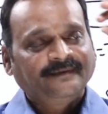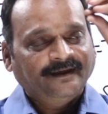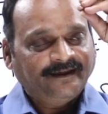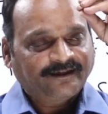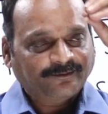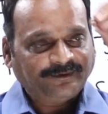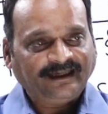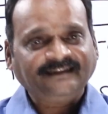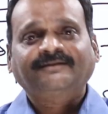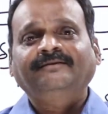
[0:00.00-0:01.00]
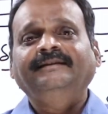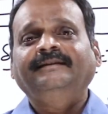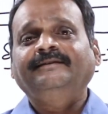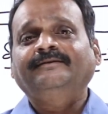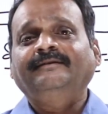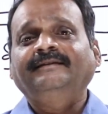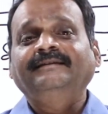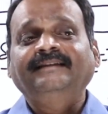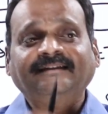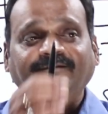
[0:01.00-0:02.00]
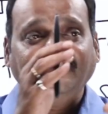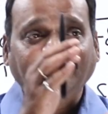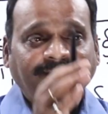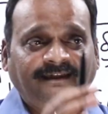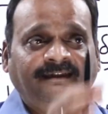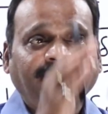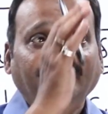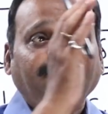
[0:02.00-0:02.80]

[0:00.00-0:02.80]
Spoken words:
Entropy has to increase only. In that way only